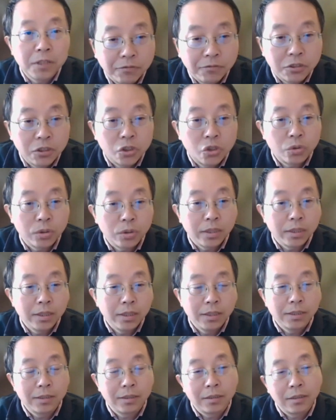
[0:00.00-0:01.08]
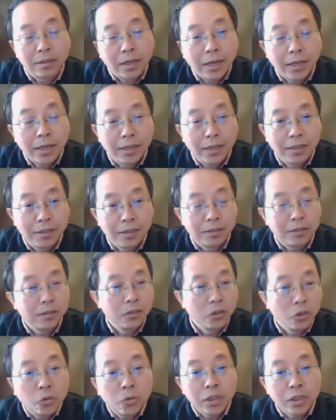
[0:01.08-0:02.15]
after training a
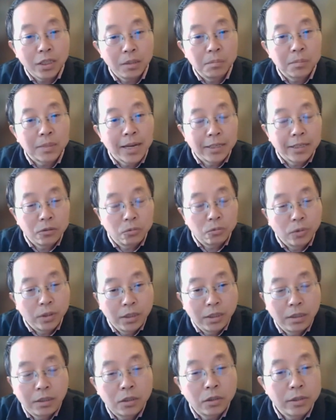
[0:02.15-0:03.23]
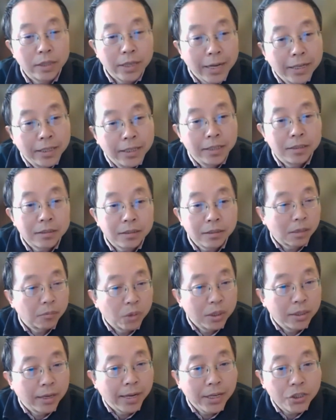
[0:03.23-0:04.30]
new team that we created
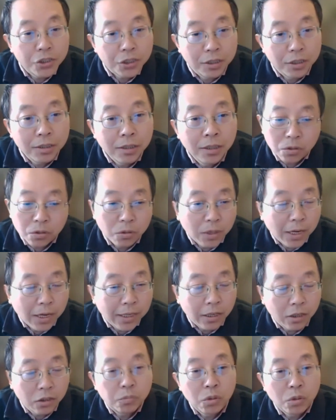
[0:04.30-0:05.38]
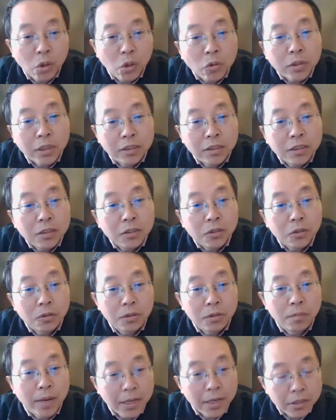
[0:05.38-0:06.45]
somewhere in Asia, so I got promoted
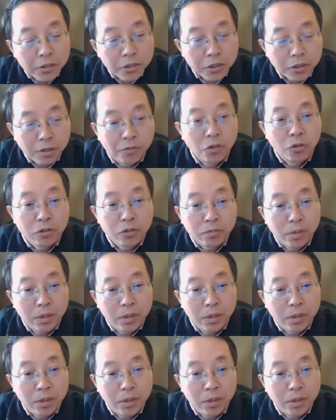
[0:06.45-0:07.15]
to the manager of